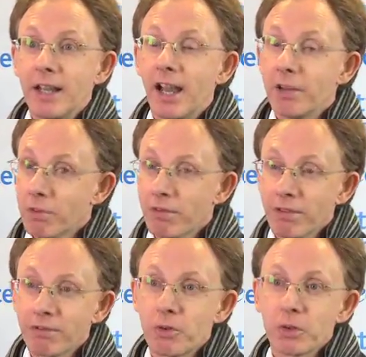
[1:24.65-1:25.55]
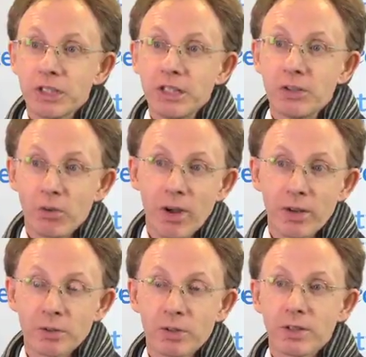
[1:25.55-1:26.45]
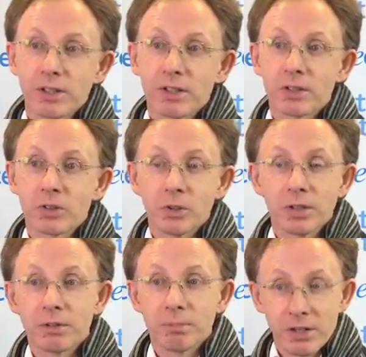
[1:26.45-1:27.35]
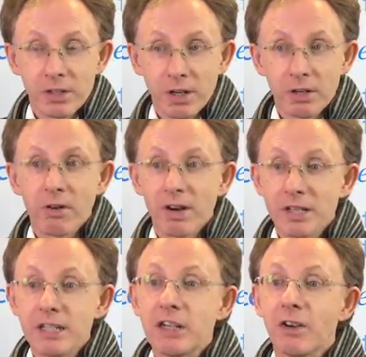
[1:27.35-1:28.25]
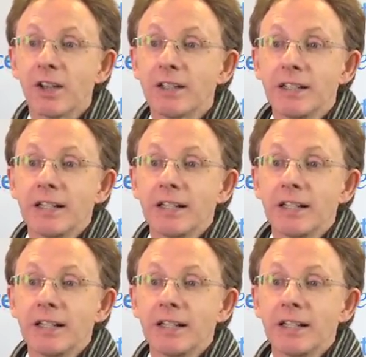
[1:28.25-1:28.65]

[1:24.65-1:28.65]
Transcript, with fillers: and we found 14 trials that suited matched our criteria,